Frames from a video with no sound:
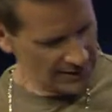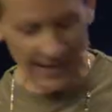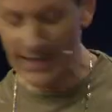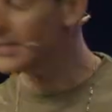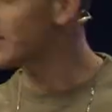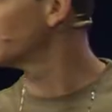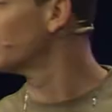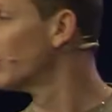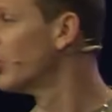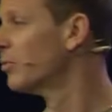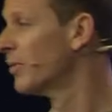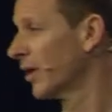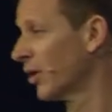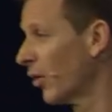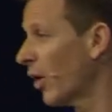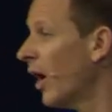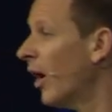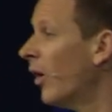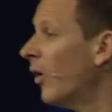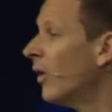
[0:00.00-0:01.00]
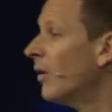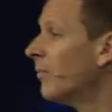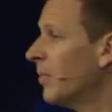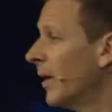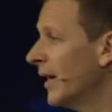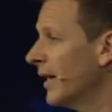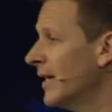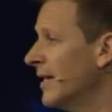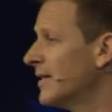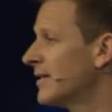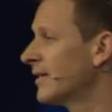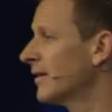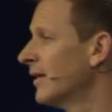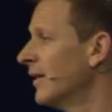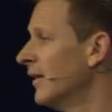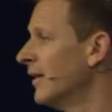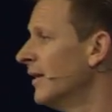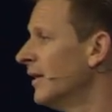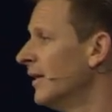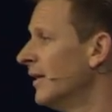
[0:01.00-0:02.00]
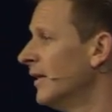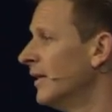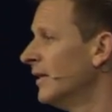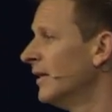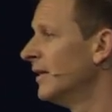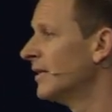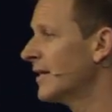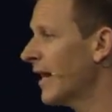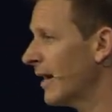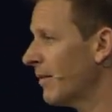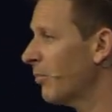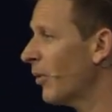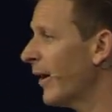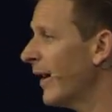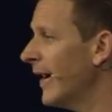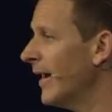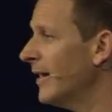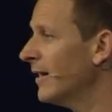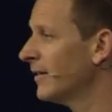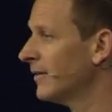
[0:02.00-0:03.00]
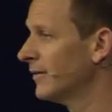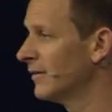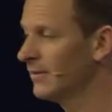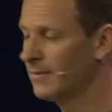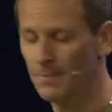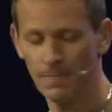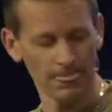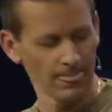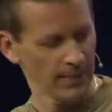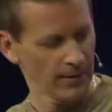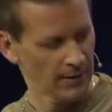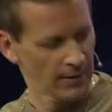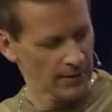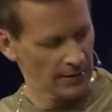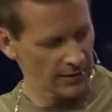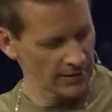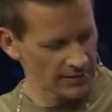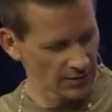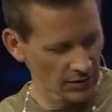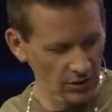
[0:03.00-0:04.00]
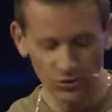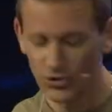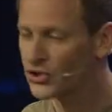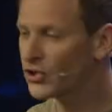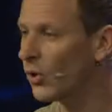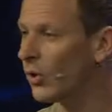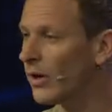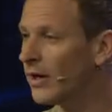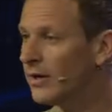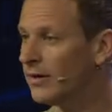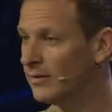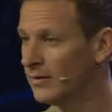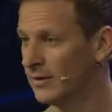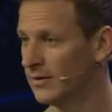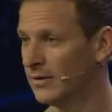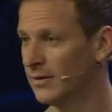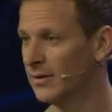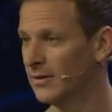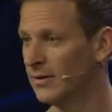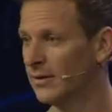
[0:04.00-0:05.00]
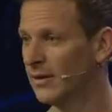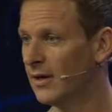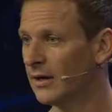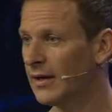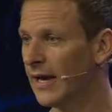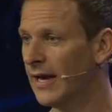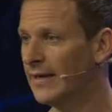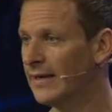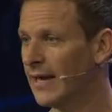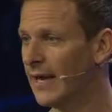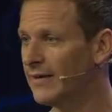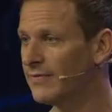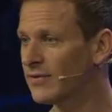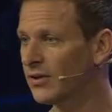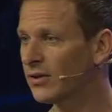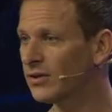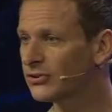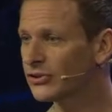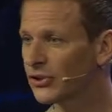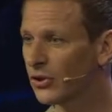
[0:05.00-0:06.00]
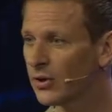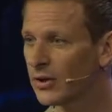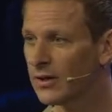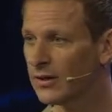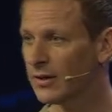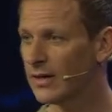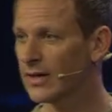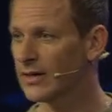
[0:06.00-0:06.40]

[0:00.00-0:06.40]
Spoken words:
some room to grow, but he's got a brain. He's a little short. Okay, Dave's a little short. He